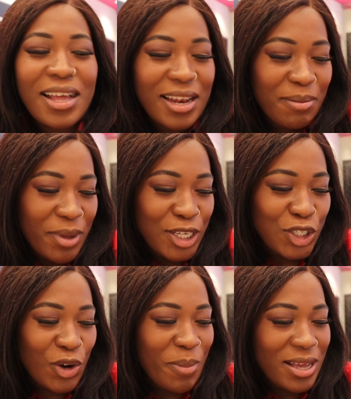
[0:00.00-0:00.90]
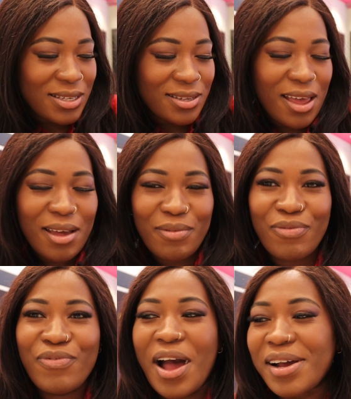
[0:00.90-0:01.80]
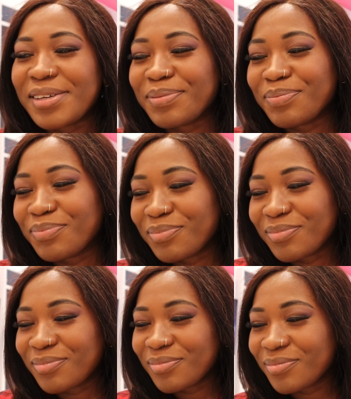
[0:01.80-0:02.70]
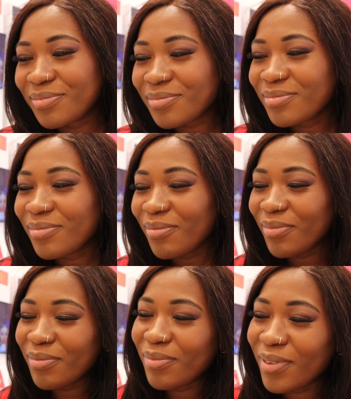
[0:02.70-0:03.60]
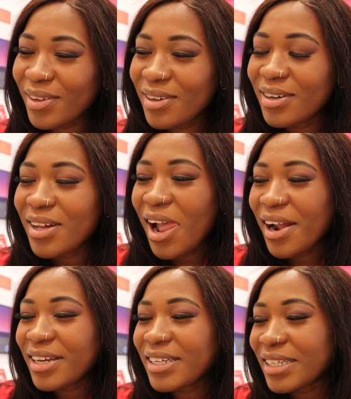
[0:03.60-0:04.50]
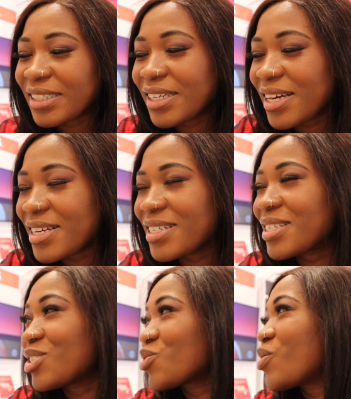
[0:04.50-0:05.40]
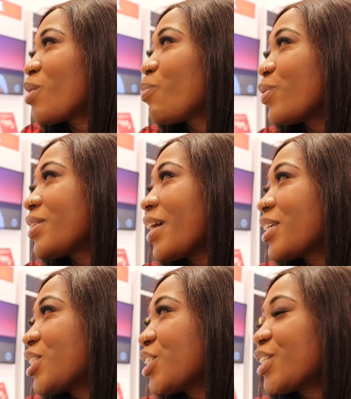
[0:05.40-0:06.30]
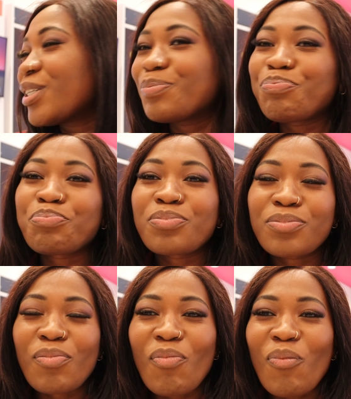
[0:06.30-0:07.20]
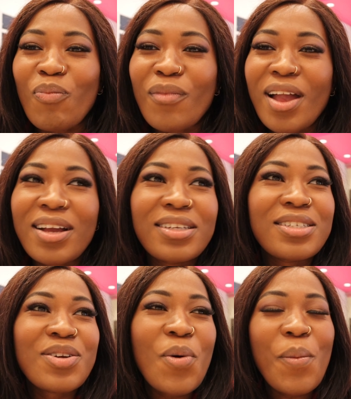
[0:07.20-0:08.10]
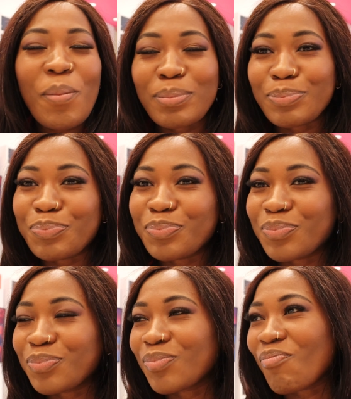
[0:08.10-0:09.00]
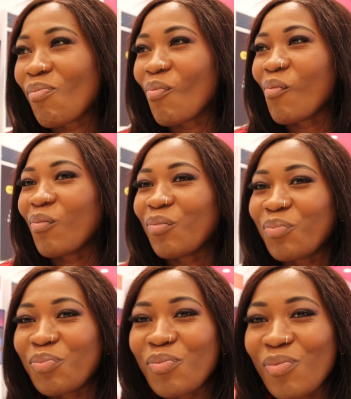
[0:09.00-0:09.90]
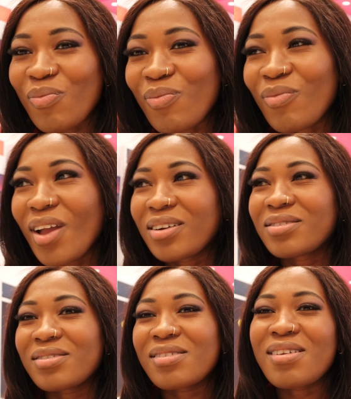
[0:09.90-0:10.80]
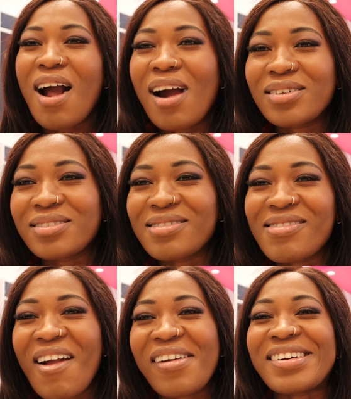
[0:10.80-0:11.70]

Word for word: Let me enjoy myself. Enjoy. Mm -hmm get a case, a screen protector. You know? You see, if it was another store, she went to the do this. You know, she's not asking for nothing.